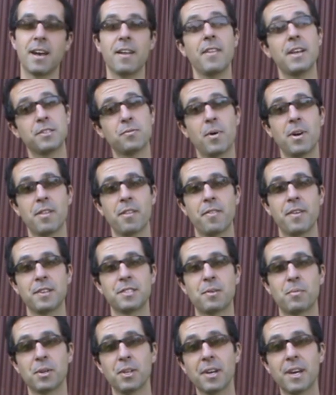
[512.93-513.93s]
And that's one of the things
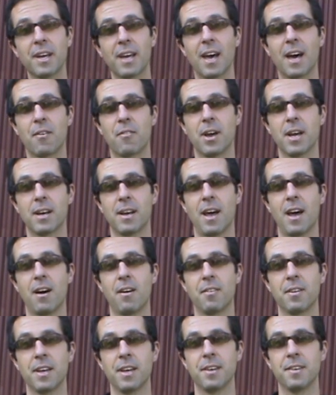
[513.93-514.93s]
that we're looking at right
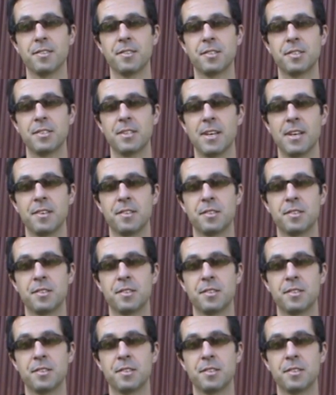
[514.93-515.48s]
now, is